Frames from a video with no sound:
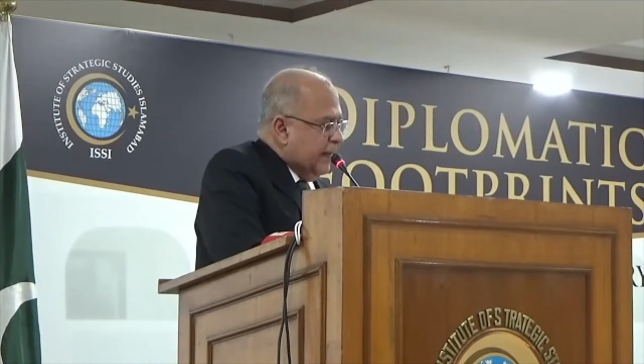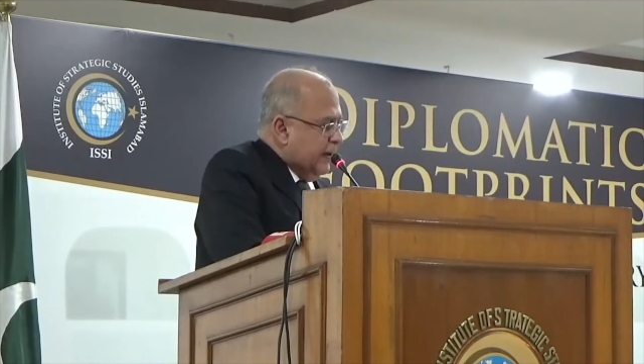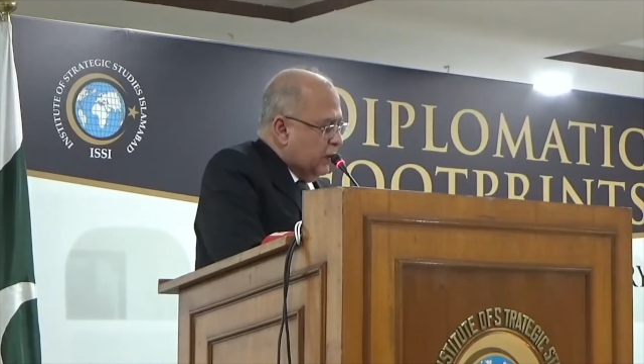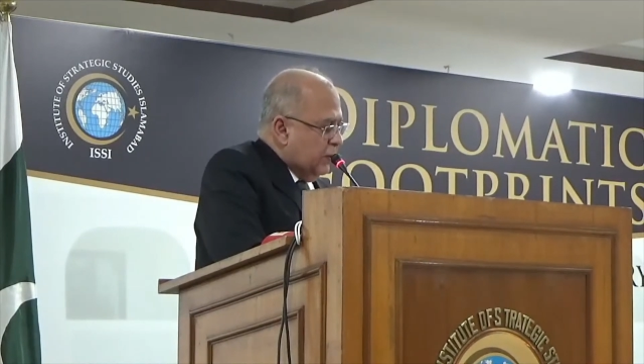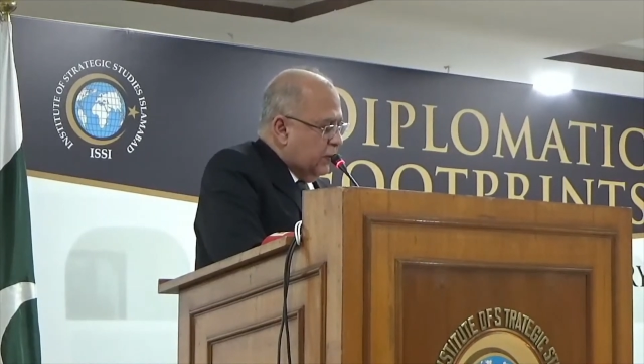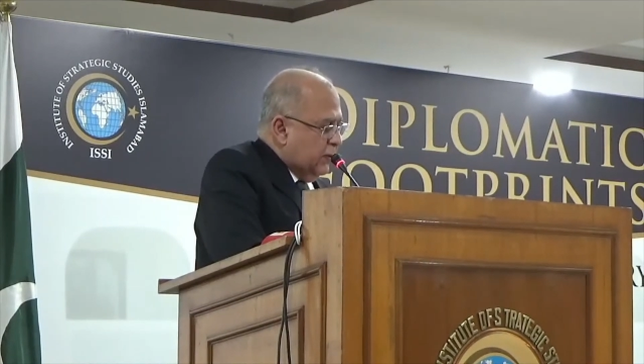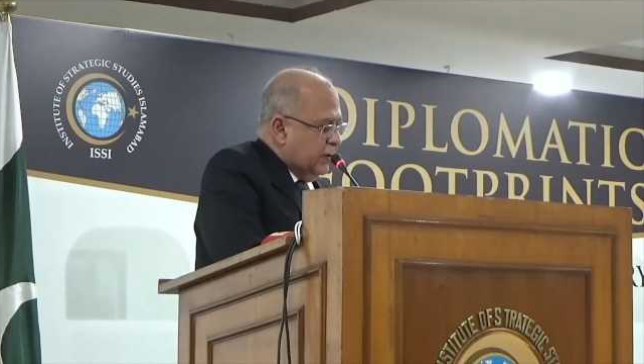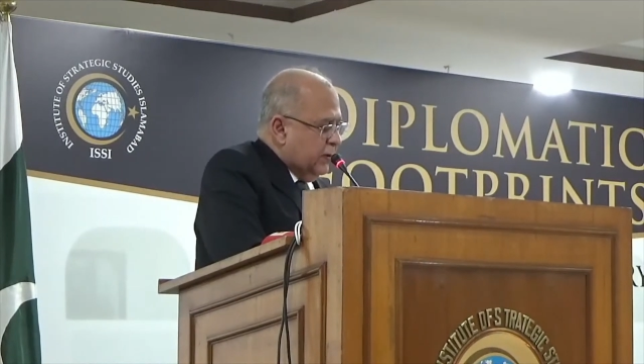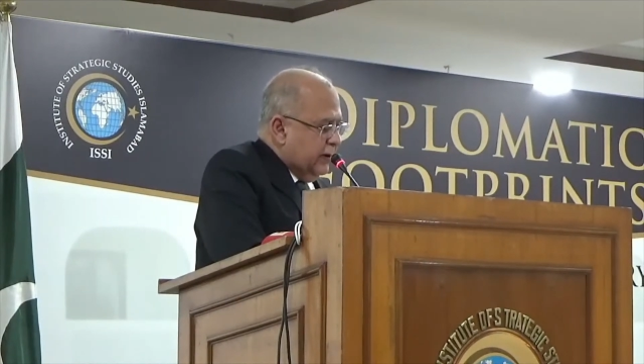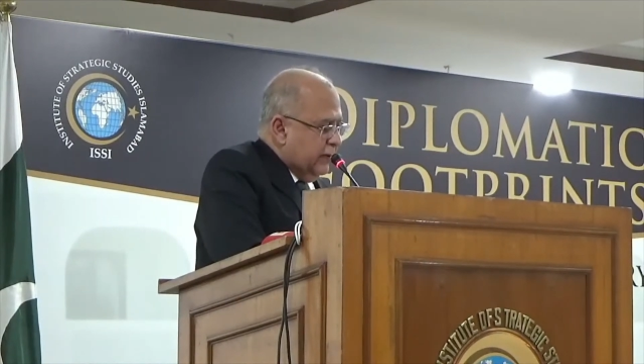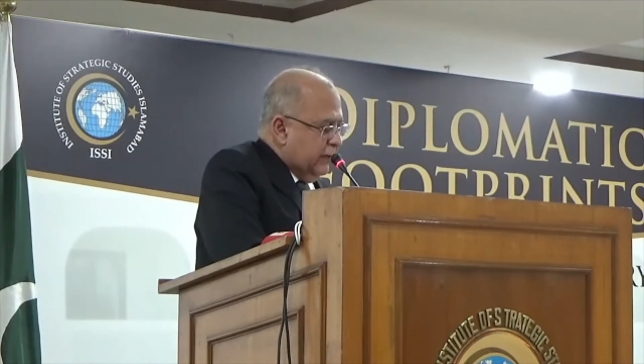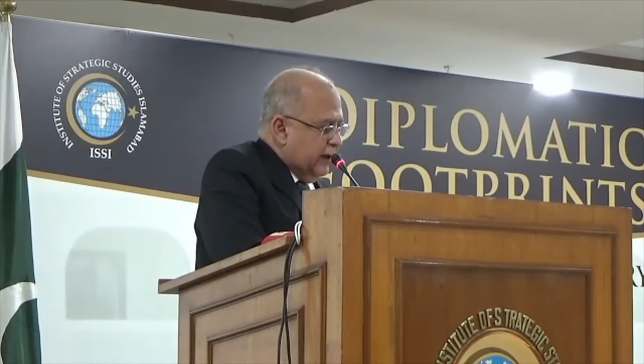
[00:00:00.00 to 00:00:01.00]
your book
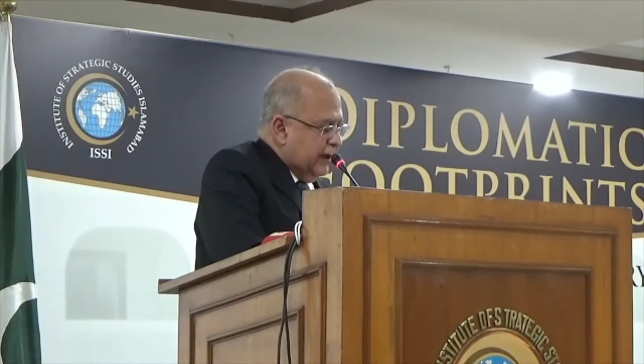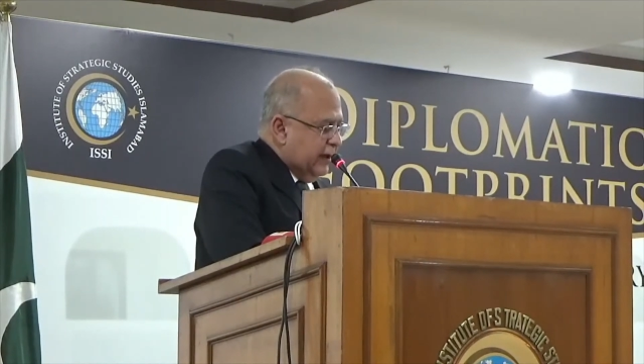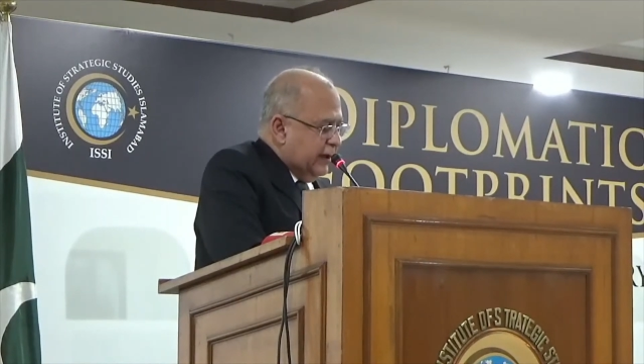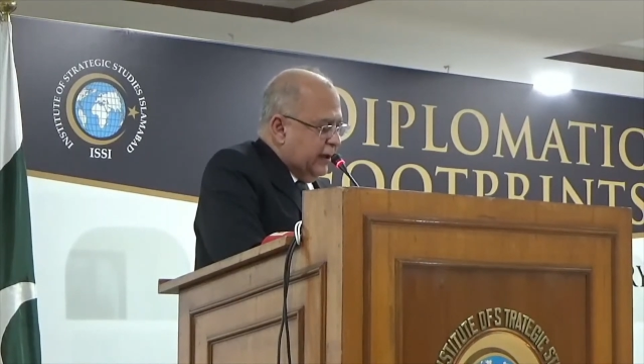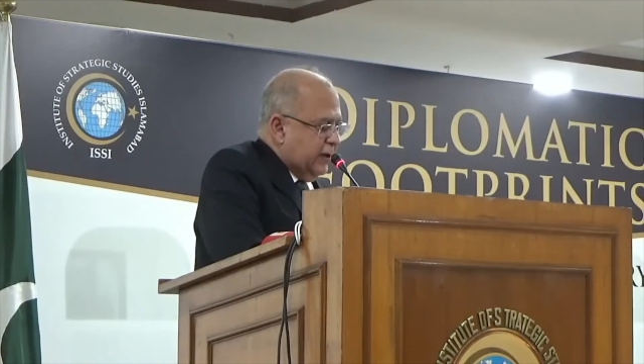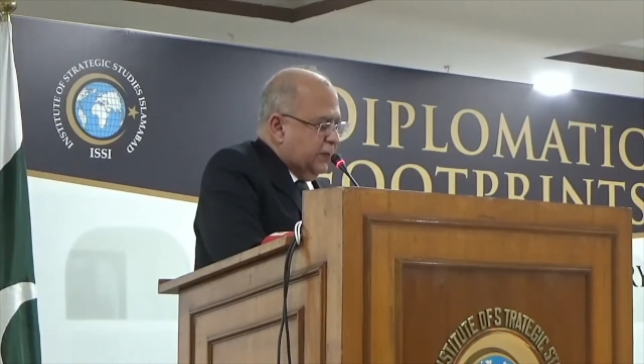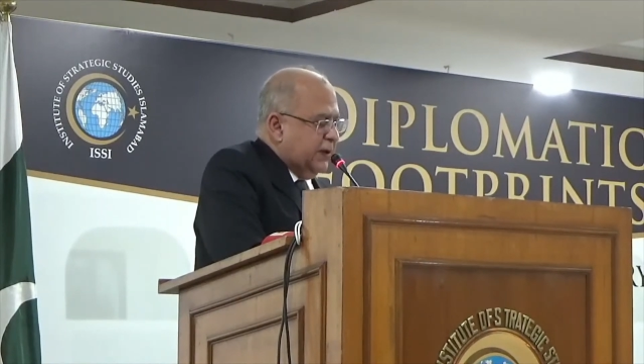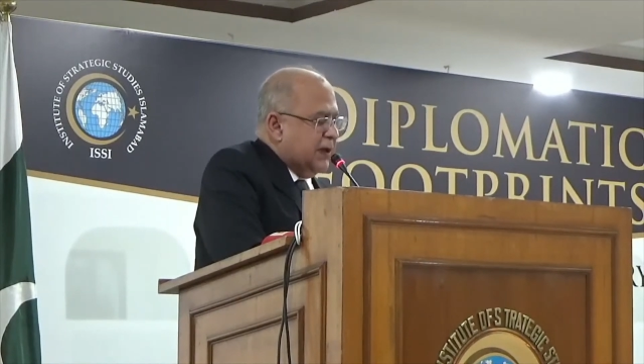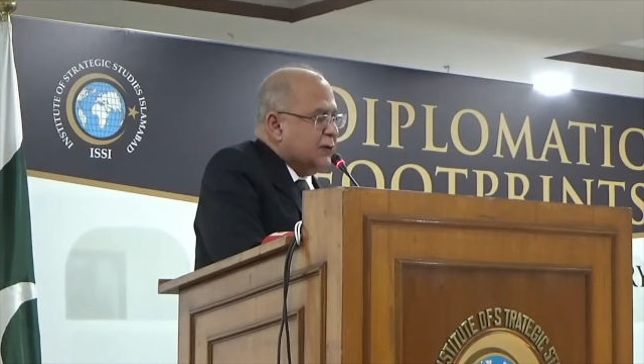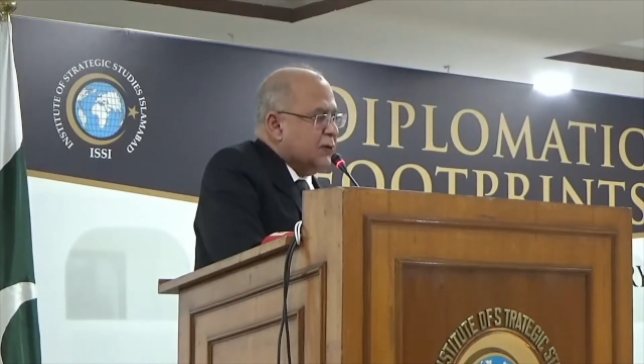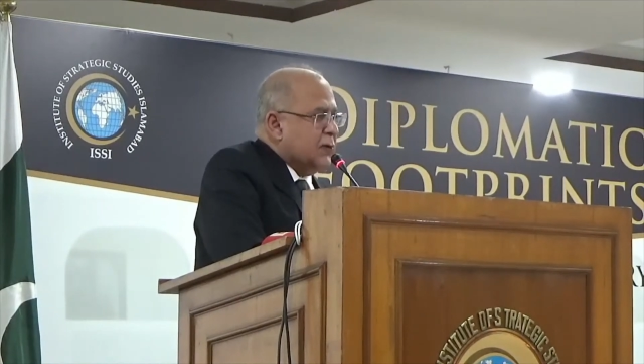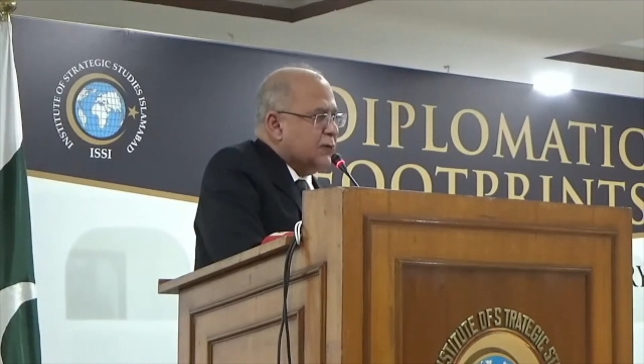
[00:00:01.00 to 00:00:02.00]
will indeed be a
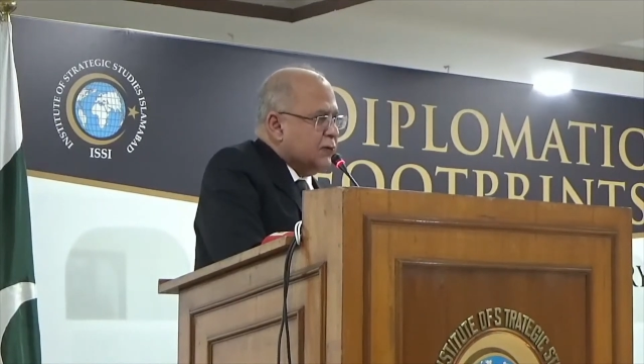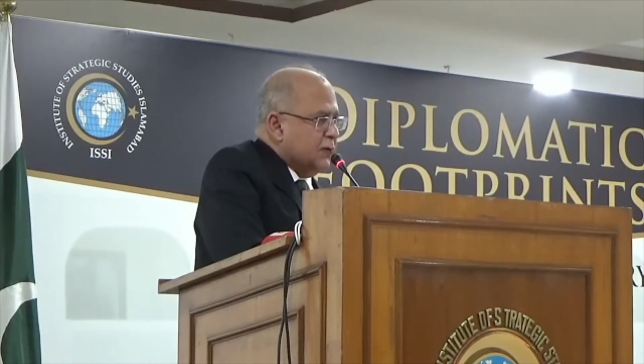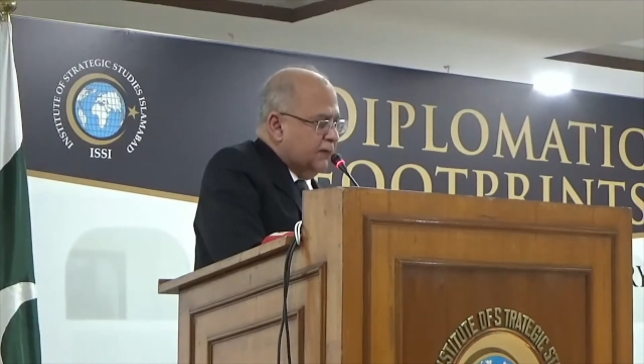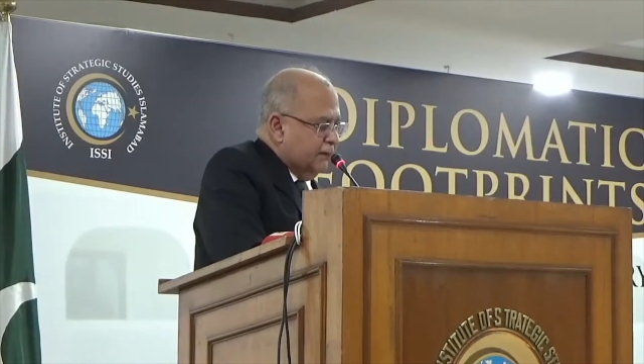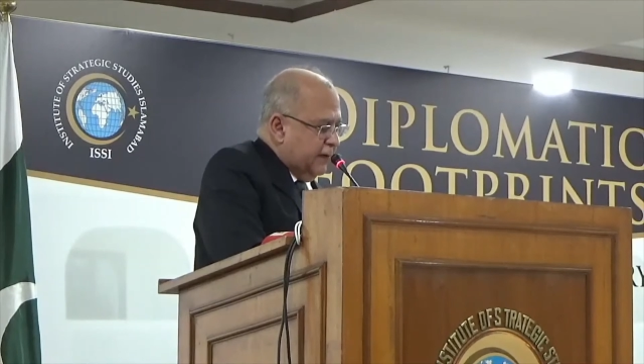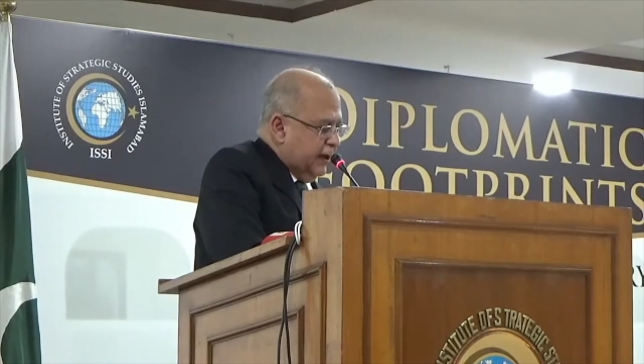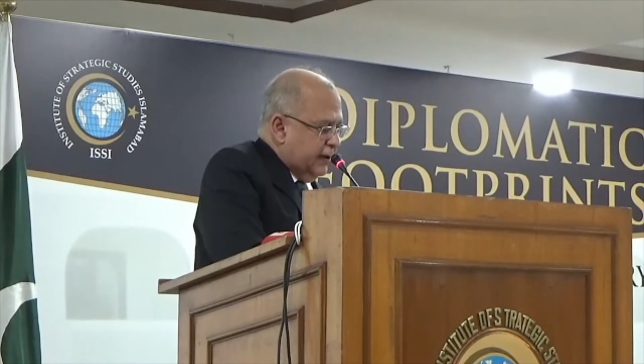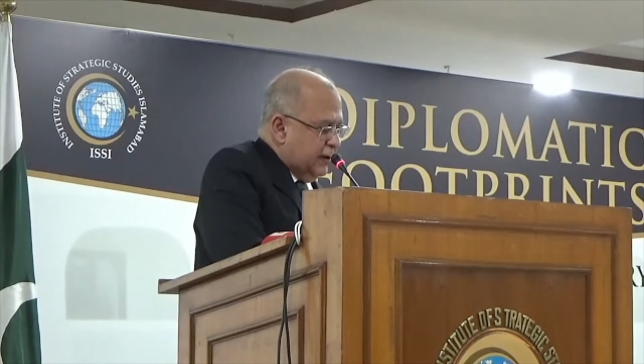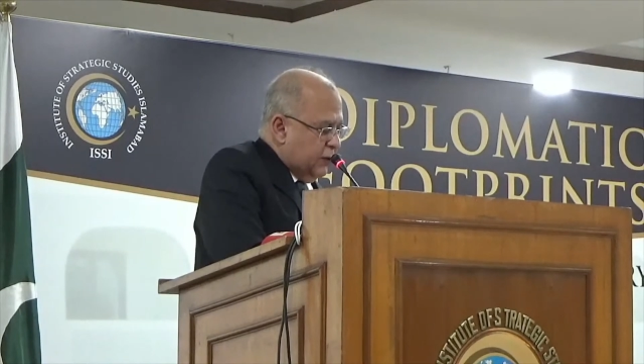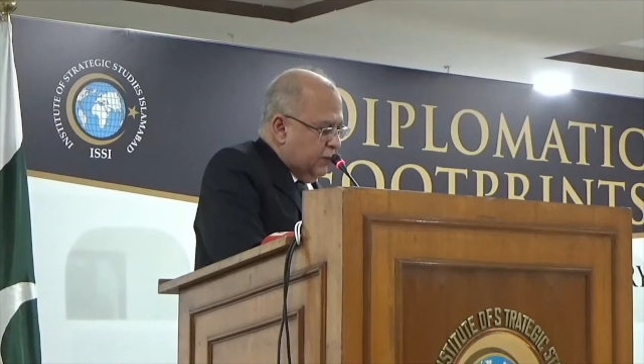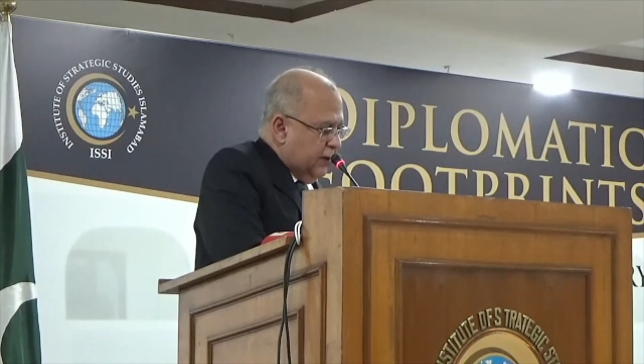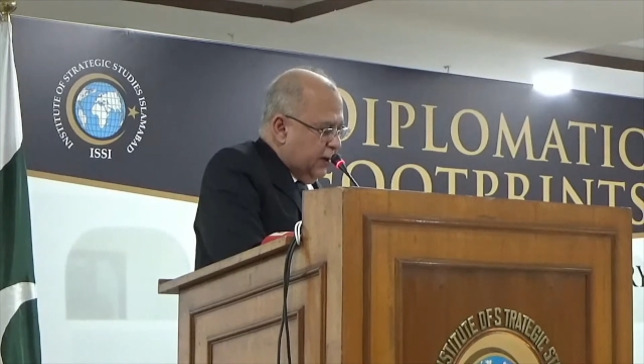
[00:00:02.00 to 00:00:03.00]
source of great
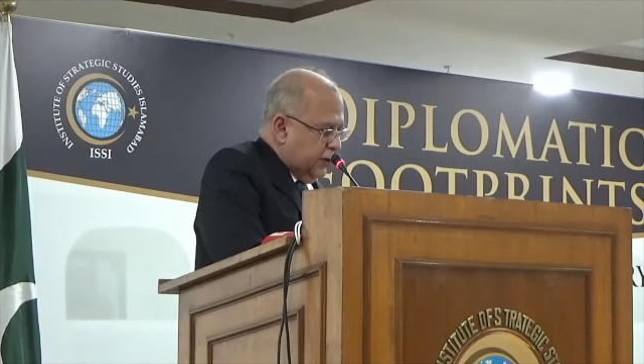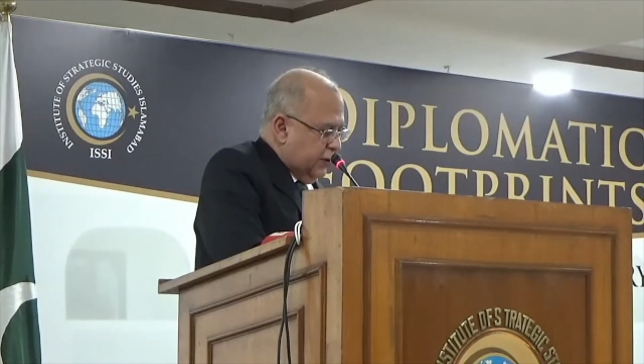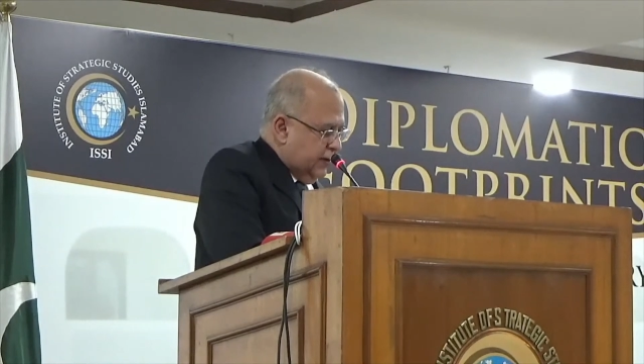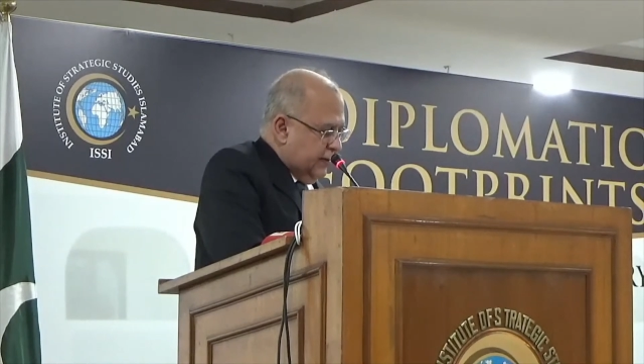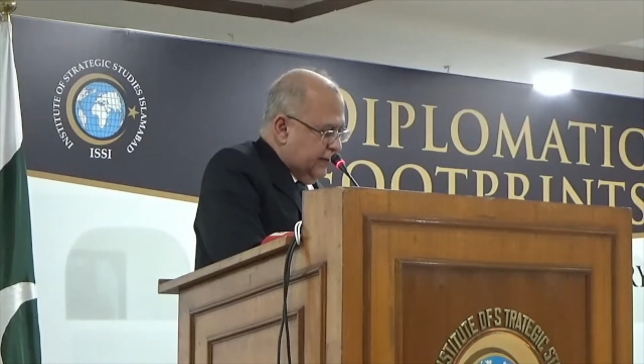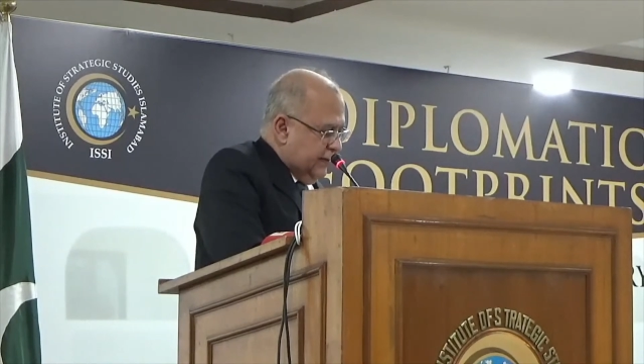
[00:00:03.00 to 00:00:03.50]
inspiration.